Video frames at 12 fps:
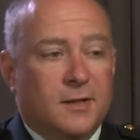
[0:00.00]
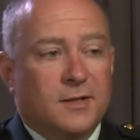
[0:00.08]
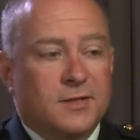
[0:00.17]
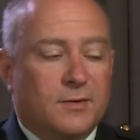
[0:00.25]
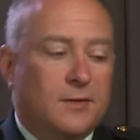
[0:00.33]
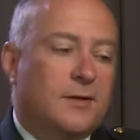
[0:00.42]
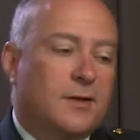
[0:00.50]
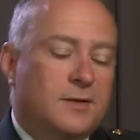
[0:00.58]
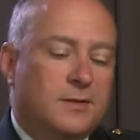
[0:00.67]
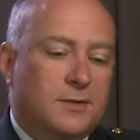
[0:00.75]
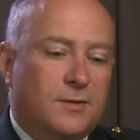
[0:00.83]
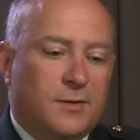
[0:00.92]
So
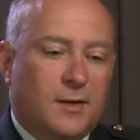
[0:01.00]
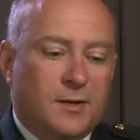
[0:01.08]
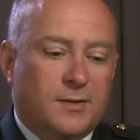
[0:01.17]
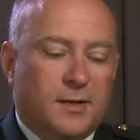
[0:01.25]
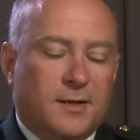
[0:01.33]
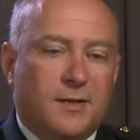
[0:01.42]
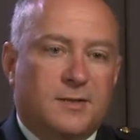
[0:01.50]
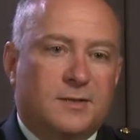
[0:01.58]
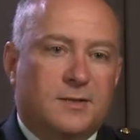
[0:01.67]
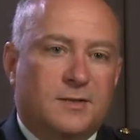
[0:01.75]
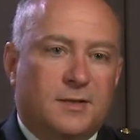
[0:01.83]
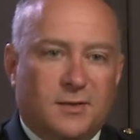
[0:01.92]
the contract
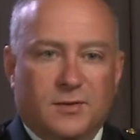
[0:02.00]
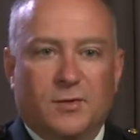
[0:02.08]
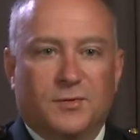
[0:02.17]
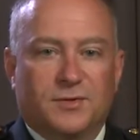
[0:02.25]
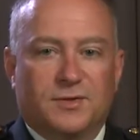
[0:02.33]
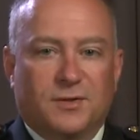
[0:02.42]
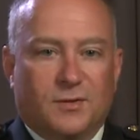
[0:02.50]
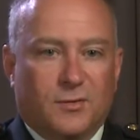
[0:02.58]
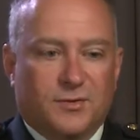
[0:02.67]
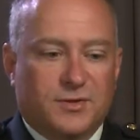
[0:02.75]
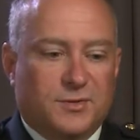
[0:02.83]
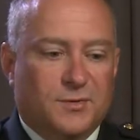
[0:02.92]
gets in the
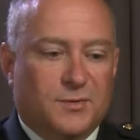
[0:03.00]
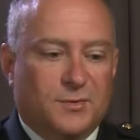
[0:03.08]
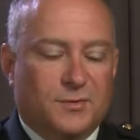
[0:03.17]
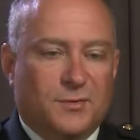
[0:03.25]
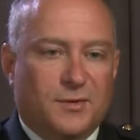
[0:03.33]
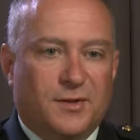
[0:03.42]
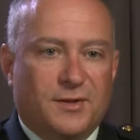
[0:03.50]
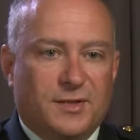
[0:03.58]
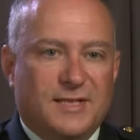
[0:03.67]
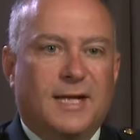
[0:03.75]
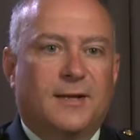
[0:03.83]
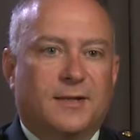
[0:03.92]
old school with the
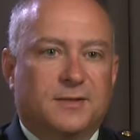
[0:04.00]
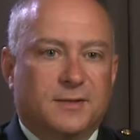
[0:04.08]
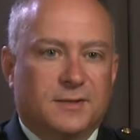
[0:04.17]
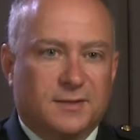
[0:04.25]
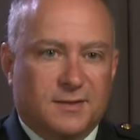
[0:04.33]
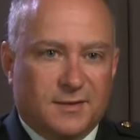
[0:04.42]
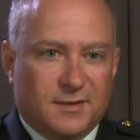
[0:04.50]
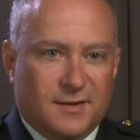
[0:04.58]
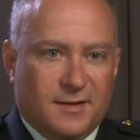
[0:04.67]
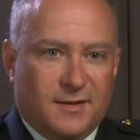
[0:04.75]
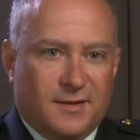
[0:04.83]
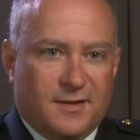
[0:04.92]
telexes and
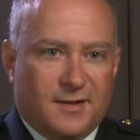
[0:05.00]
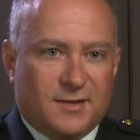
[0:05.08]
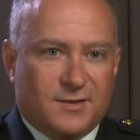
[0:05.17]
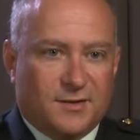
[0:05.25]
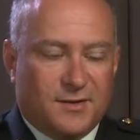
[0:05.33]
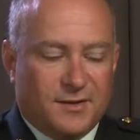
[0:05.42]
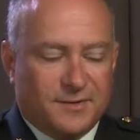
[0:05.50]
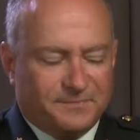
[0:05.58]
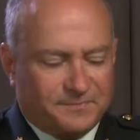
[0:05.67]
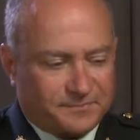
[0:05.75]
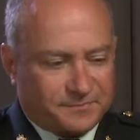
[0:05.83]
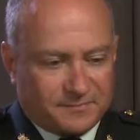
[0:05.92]
that sort of
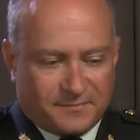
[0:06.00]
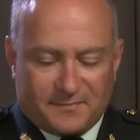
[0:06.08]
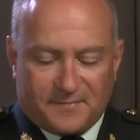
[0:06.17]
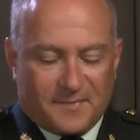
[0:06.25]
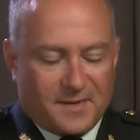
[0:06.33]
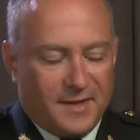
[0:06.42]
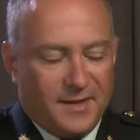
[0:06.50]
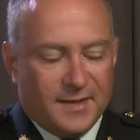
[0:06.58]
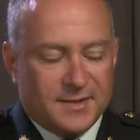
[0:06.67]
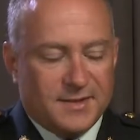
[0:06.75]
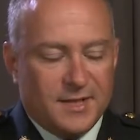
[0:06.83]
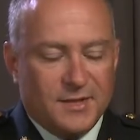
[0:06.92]
thing,
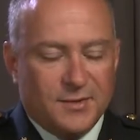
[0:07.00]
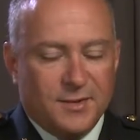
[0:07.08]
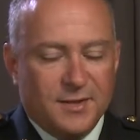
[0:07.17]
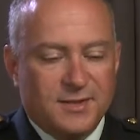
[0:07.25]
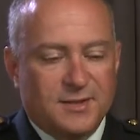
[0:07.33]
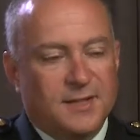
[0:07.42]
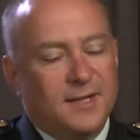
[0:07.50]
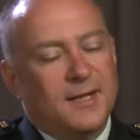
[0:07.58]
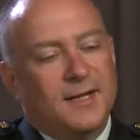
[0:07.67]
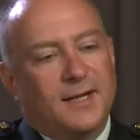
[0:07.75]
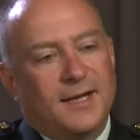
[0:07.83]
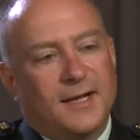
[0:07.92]
gets sent to us.
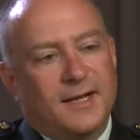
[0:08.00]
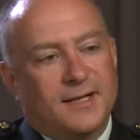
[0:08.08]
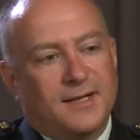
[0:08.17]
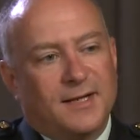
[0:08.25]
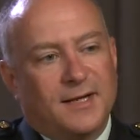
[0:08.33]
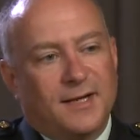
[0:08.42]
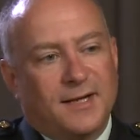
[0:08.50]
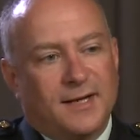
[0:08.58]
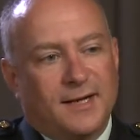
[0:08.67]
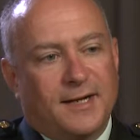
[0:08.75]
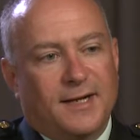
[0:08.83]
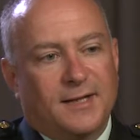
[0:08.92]
And
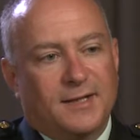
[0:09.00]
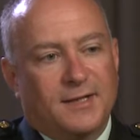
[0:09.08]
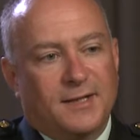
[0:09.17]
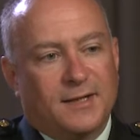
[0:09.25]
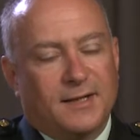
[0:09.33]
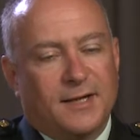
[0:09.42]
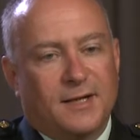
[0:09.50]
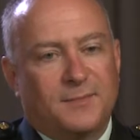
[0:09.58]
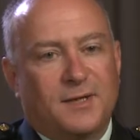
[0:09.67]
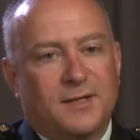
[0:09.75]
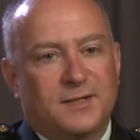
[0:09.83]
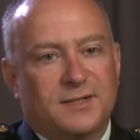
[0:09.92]
it had
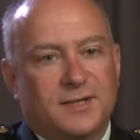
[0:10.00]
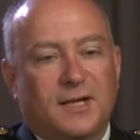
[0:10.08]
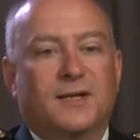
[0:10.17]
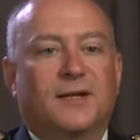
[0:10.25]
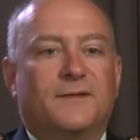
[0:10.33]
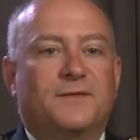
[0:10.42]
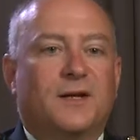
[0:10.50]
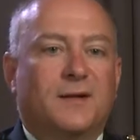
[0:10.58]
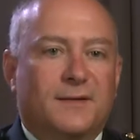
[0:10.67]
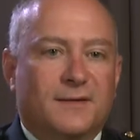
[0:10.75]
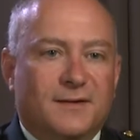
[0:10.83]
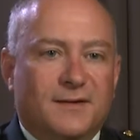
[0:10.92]
me as 2nd lieutenant,